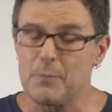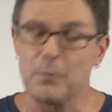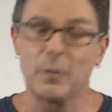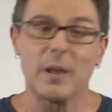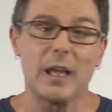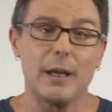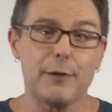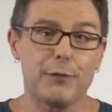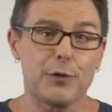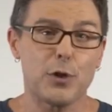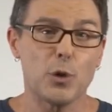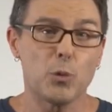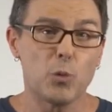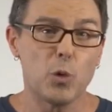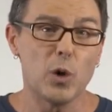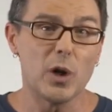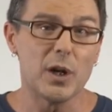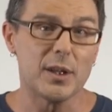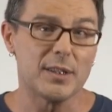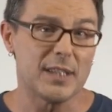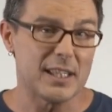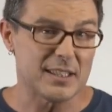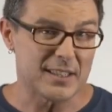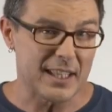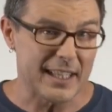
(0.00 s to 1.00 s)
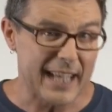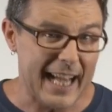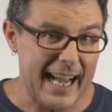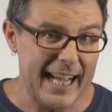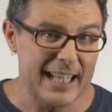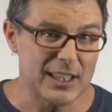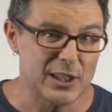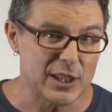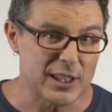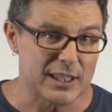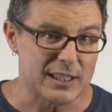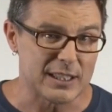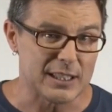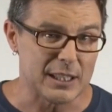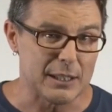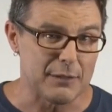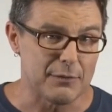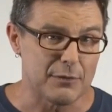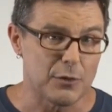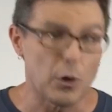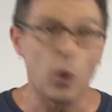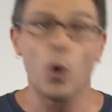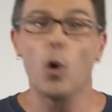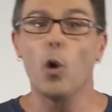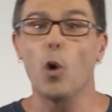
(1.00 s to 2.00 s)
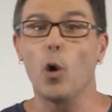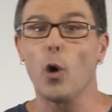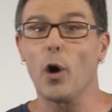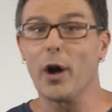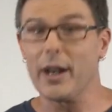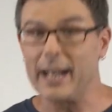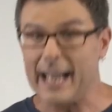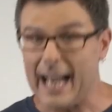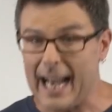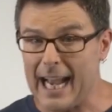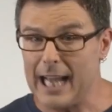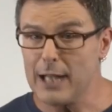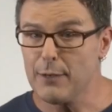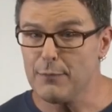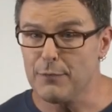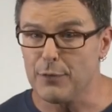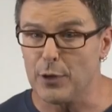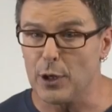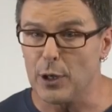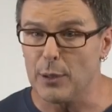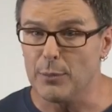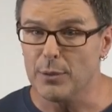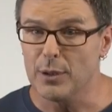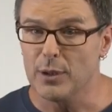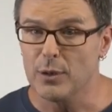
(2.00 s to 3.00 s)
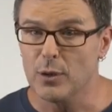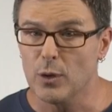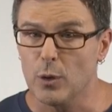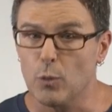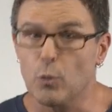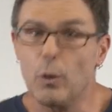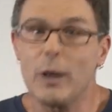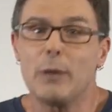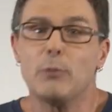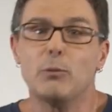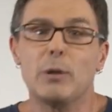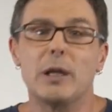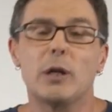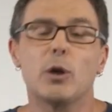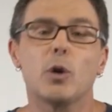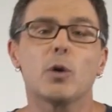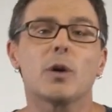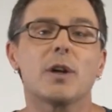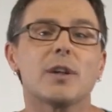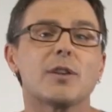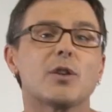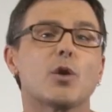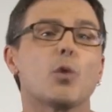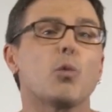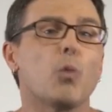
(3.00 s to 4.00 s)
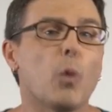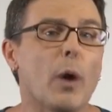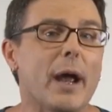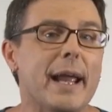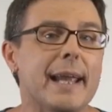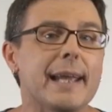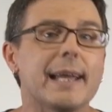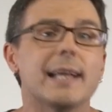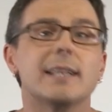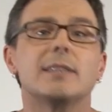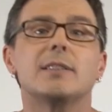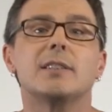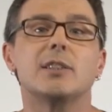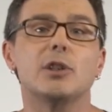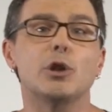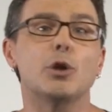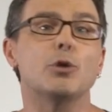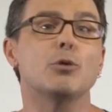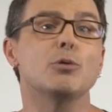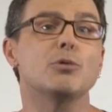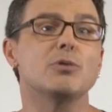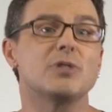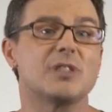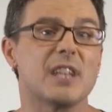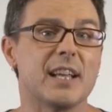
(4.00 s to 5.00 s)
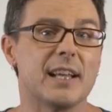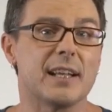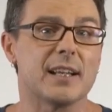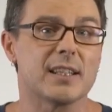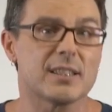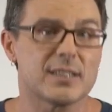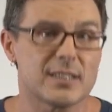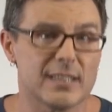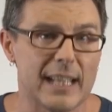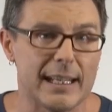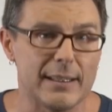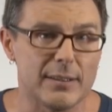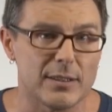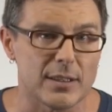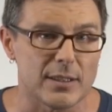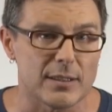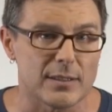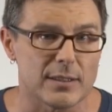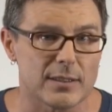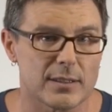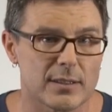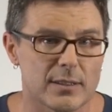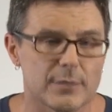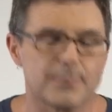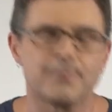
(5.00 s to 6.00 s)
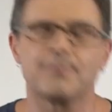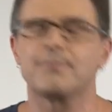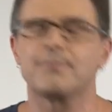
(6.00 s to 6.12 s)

if the word is an adjective or an adverb when we look at the way it's used in a sentence.